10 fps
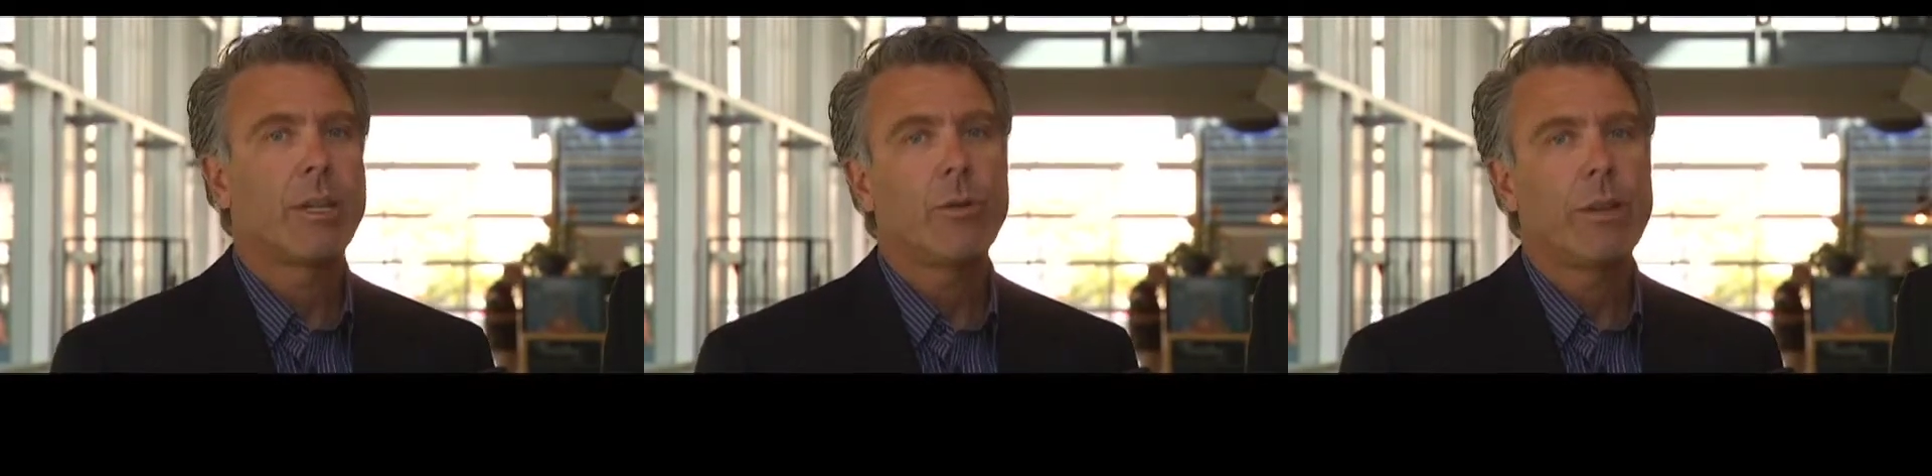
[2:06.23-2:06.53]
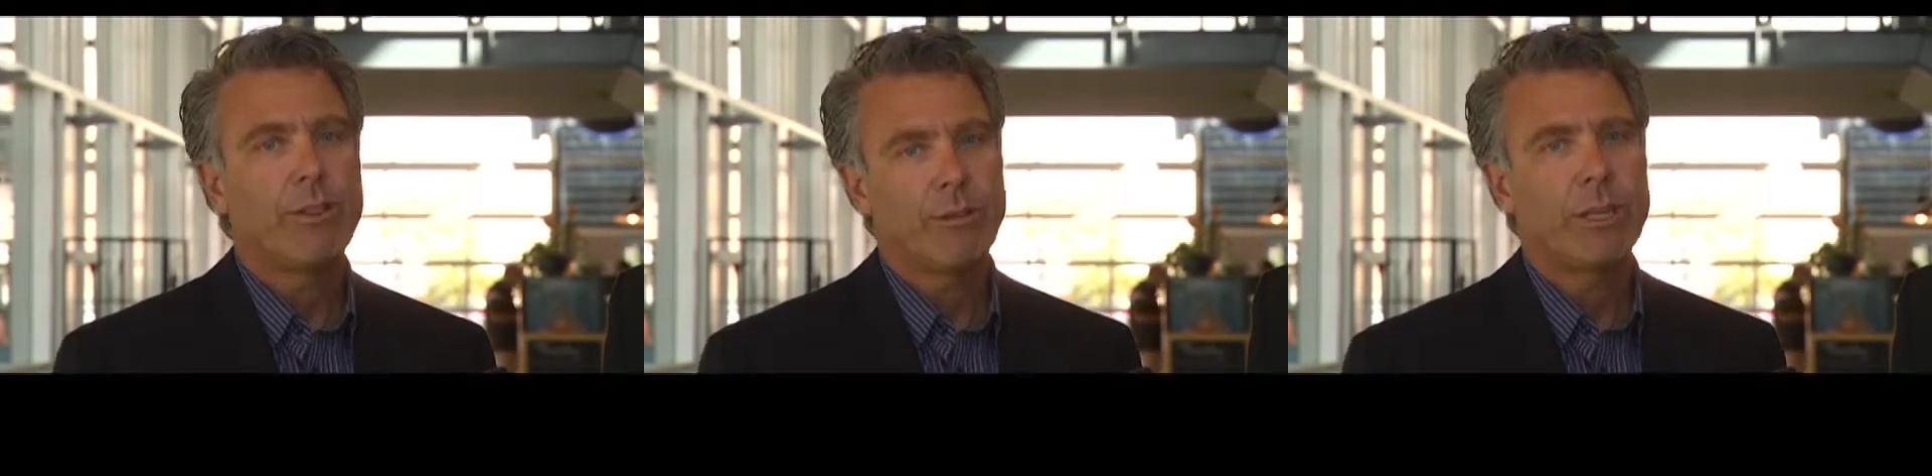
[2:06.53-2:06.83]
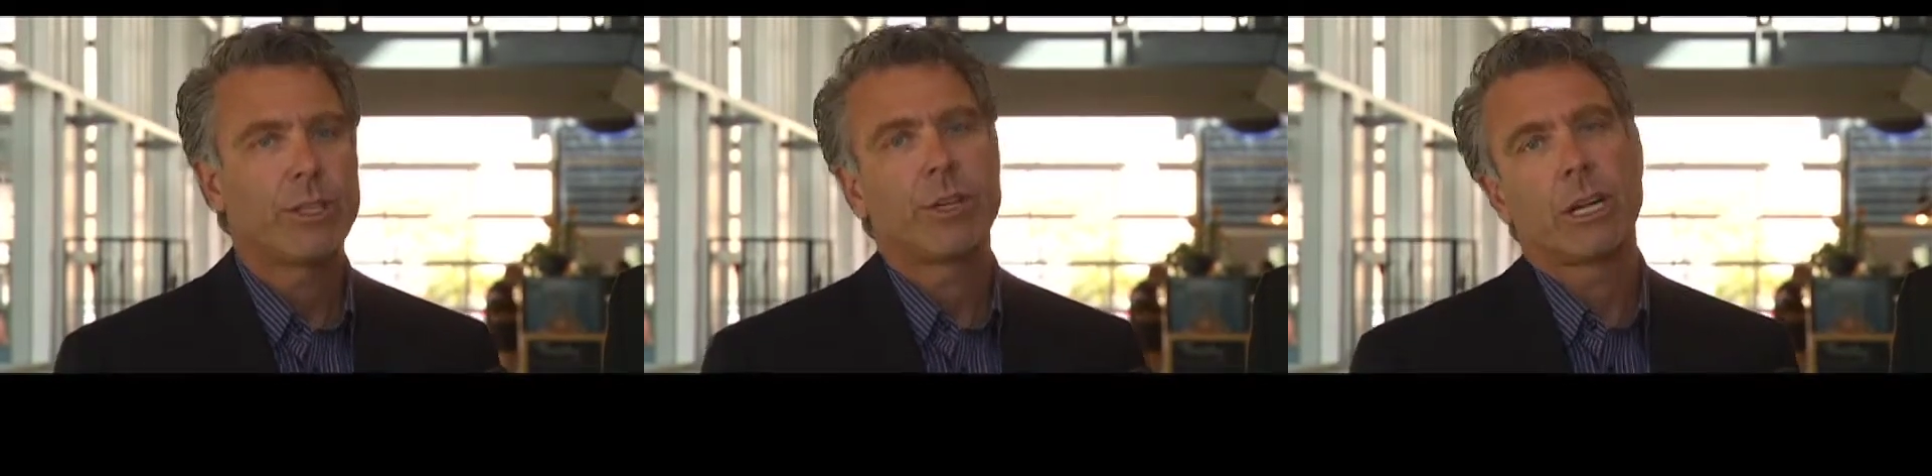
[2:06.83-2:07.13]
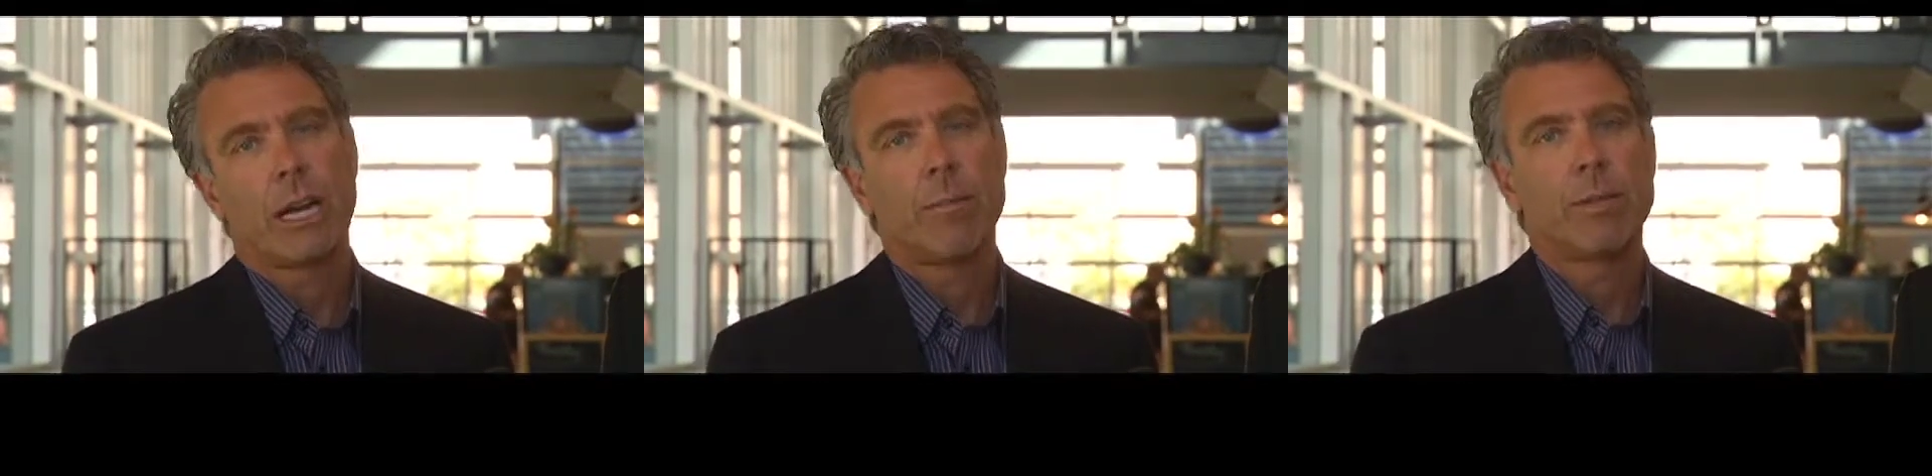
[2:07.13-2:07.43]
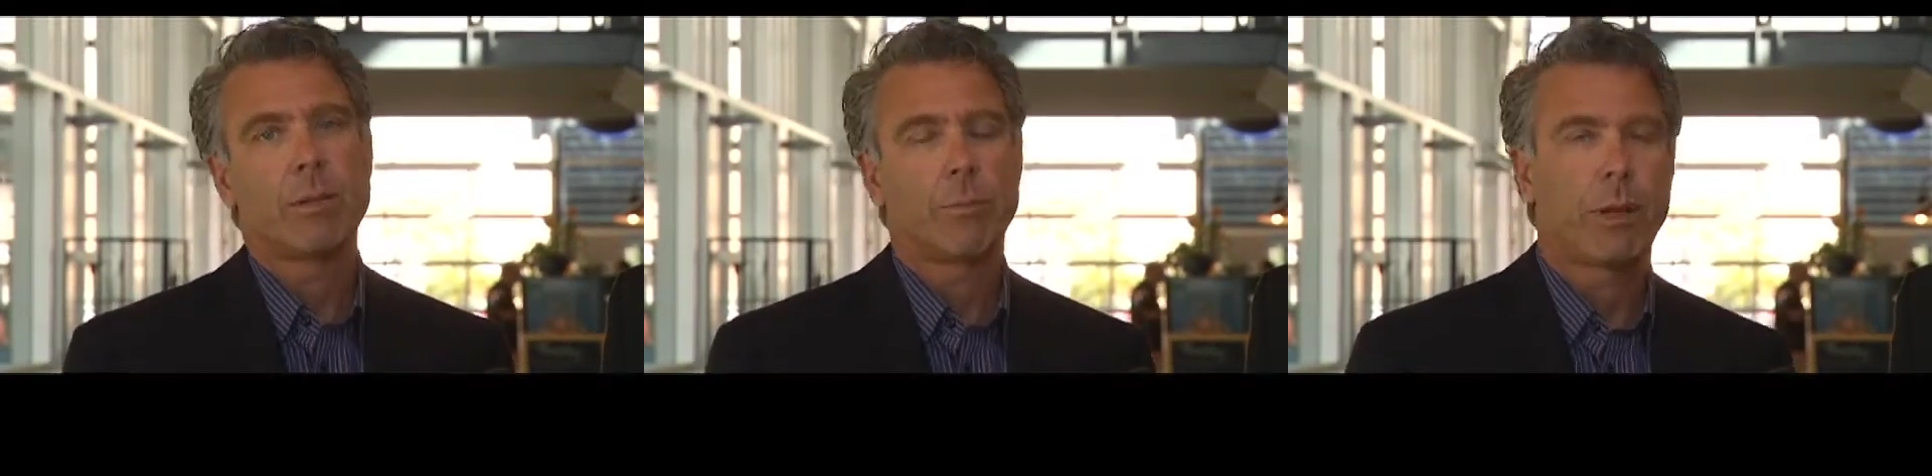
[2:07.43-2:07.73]
QE3 is going to come
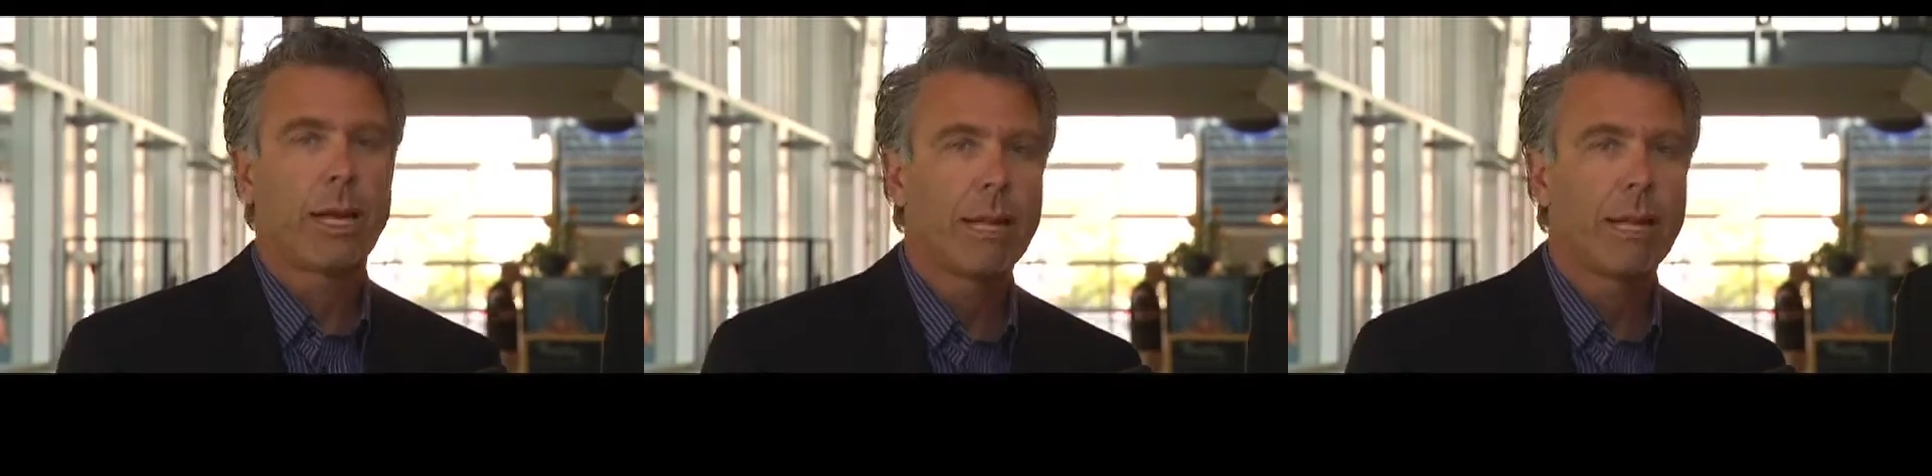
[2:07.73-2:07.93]
into play.